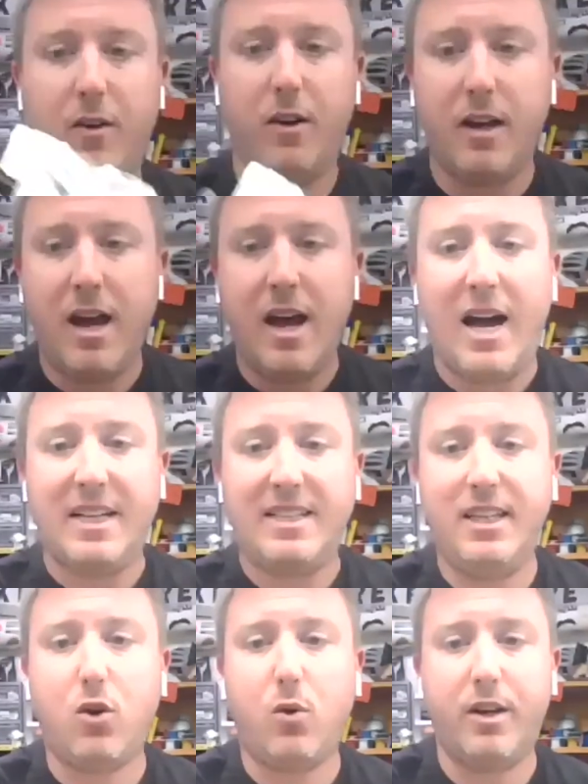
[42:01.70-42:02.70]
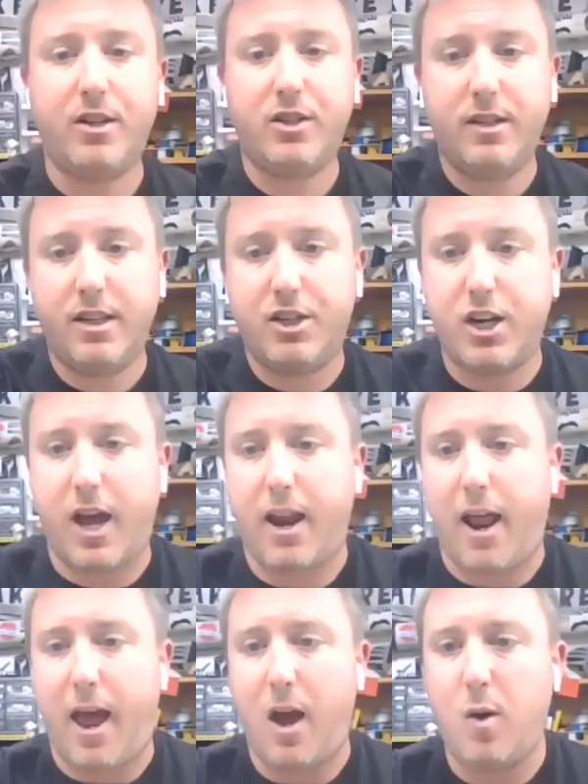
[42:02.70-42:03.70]
fun i see a question in the
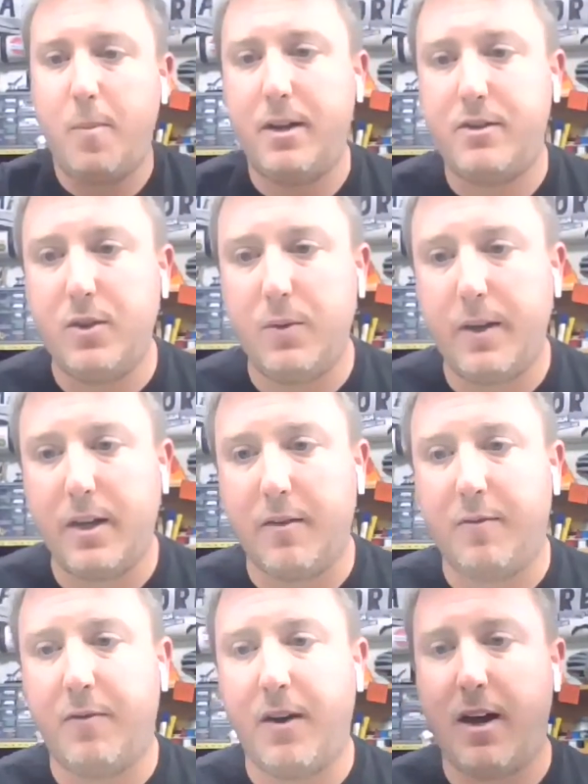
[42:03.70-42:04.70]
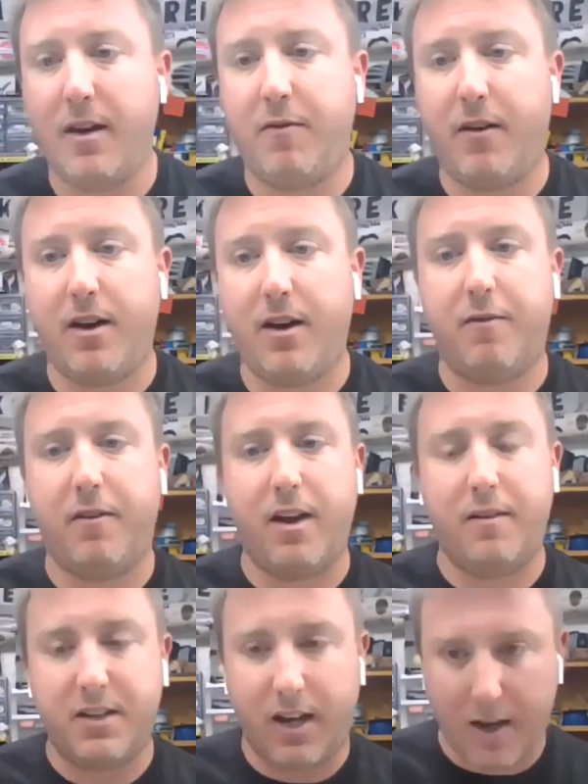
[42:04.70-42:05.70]
chat how about doing a 555 five,
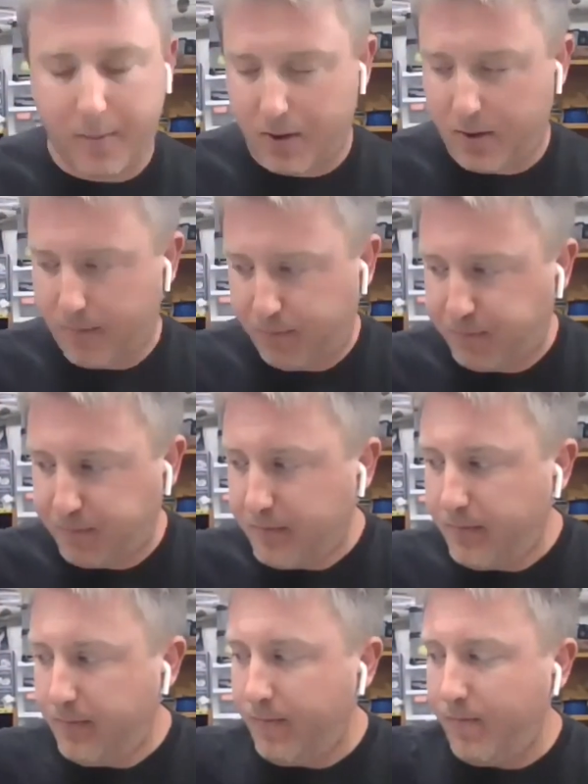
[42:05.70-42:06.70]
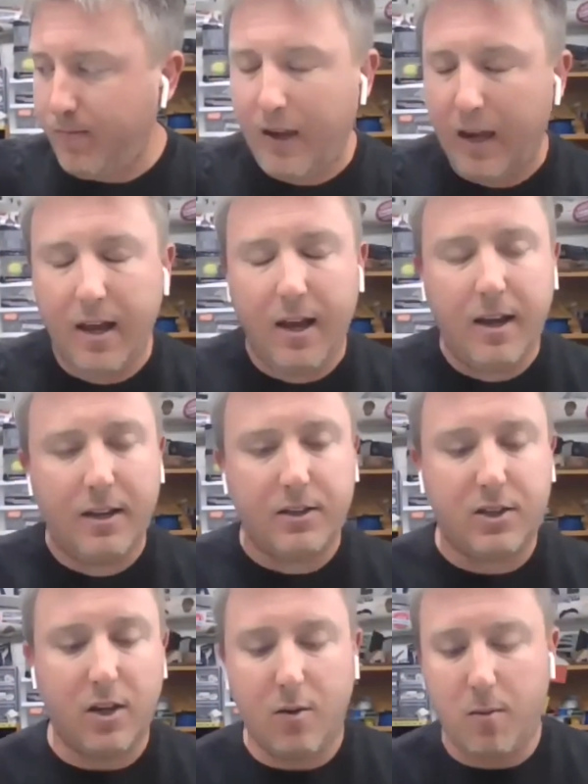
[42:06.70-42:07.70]
five timer
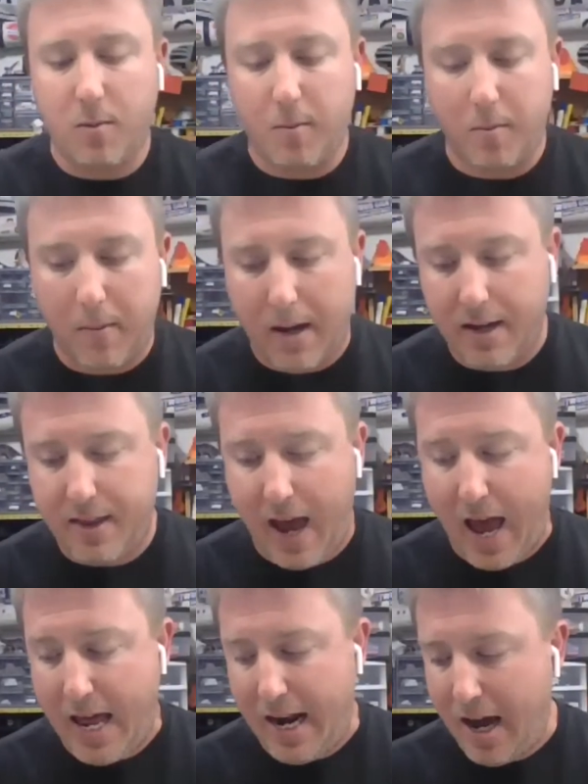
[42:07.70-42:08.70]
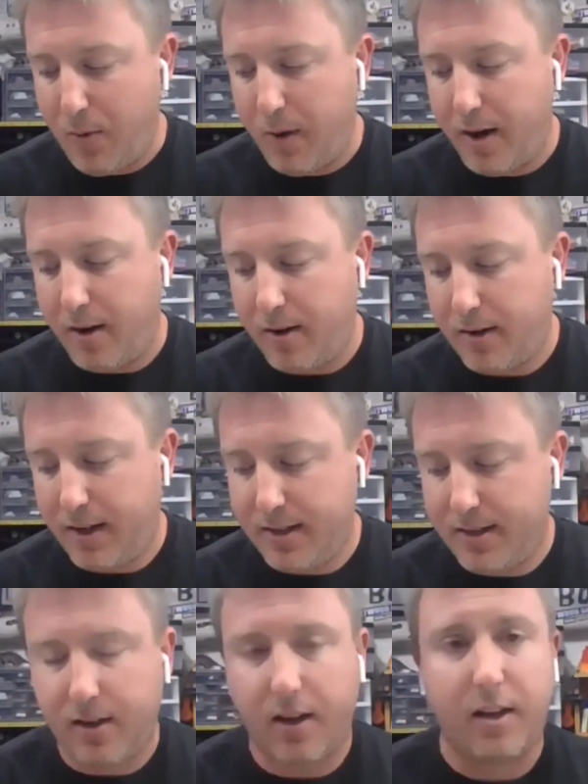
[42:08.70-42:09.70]
so my the hat i wear
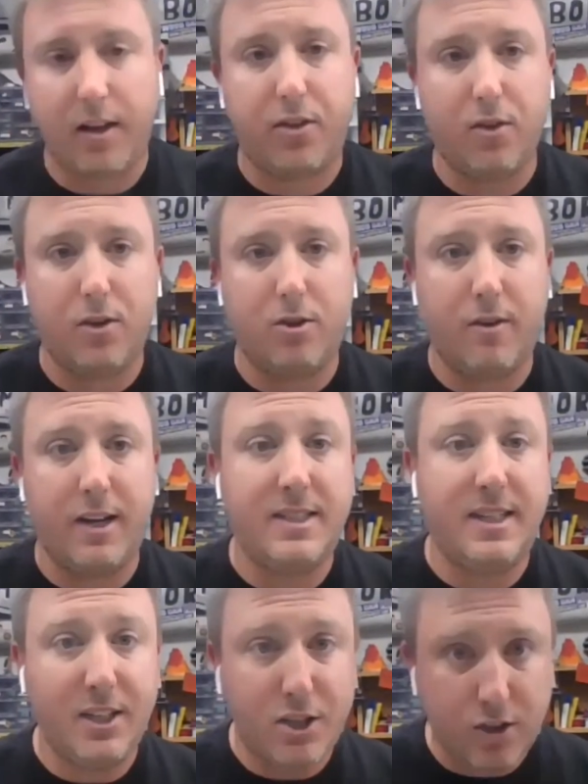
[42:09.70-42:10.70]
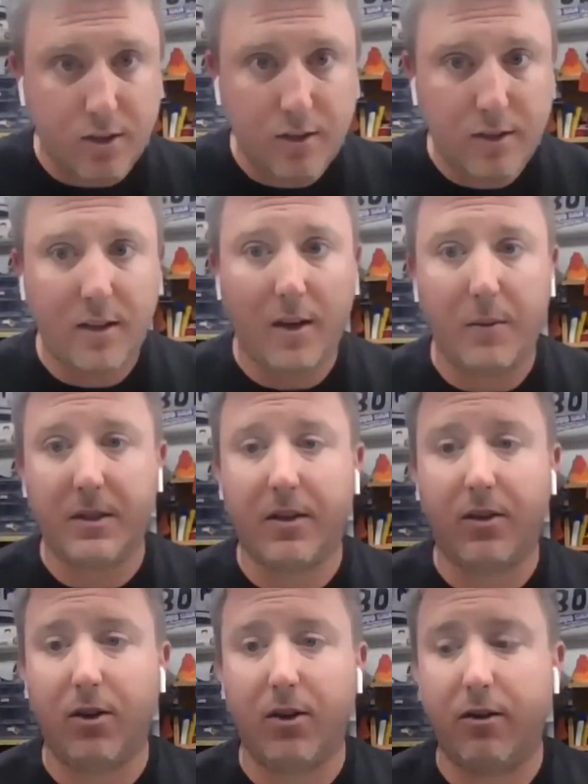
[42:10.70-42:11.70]
is a third grade teacher i was
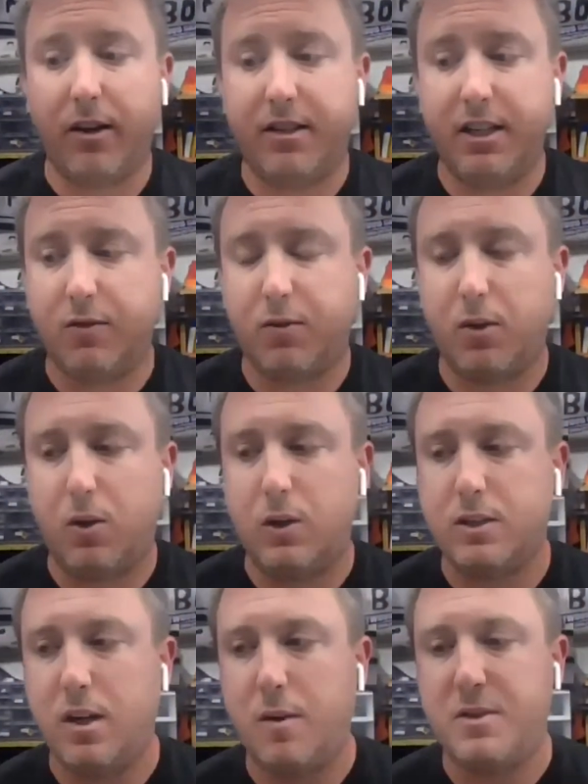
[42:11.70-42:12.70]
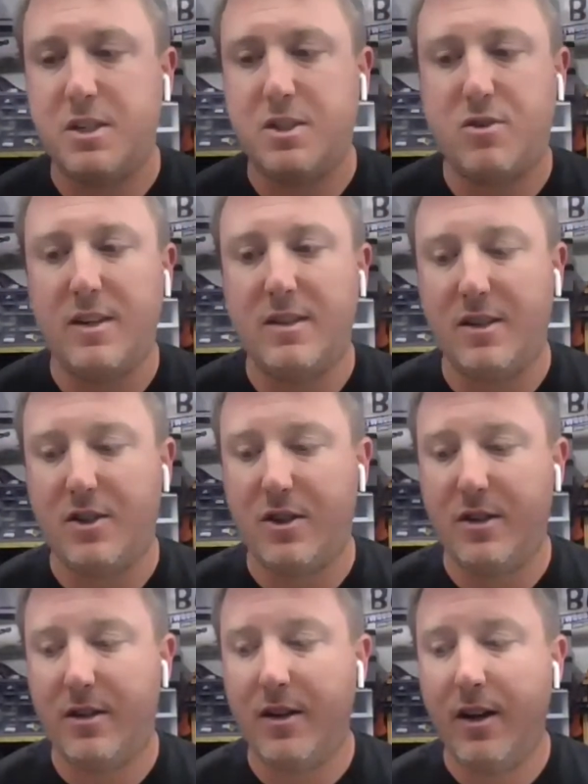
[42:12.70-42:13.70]
a third grade teacher for a long time just
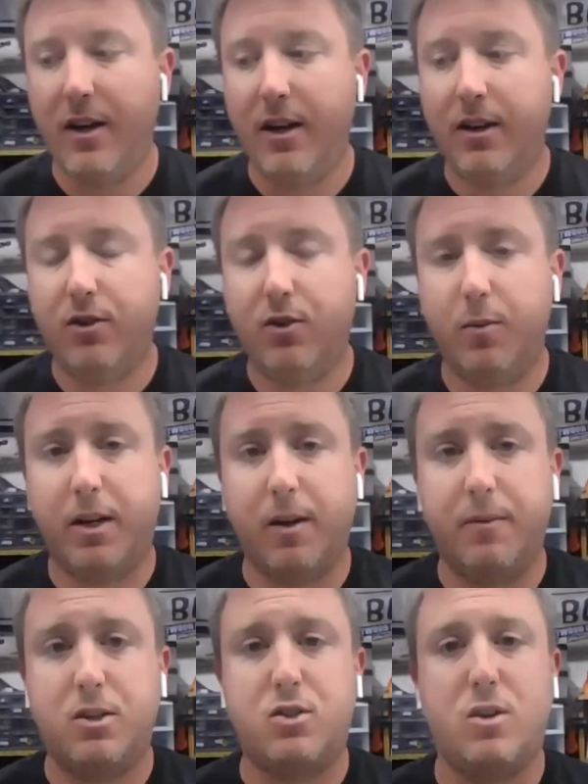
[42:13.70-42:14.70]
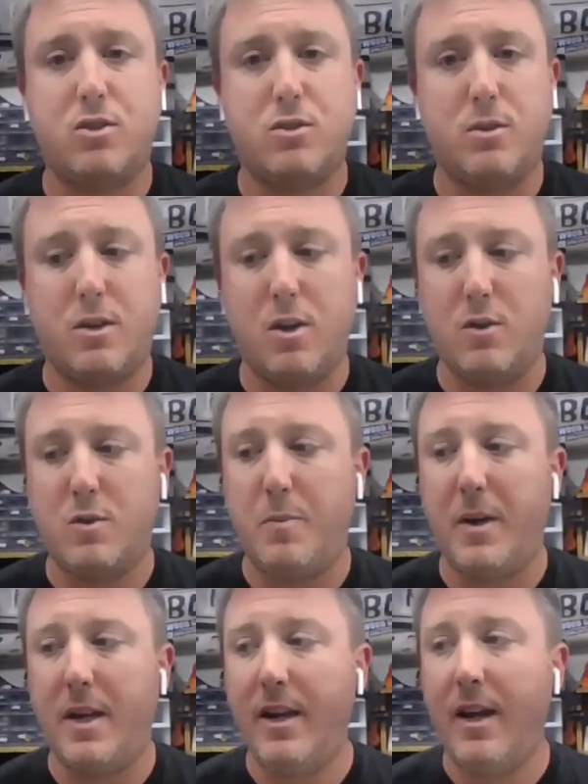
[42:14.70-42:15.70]
transitioned to become an instructional coach
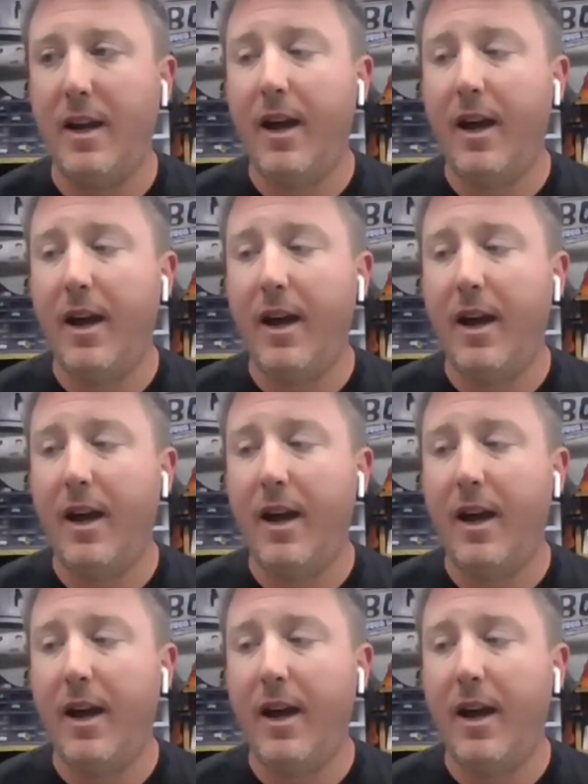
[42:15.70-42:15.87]
but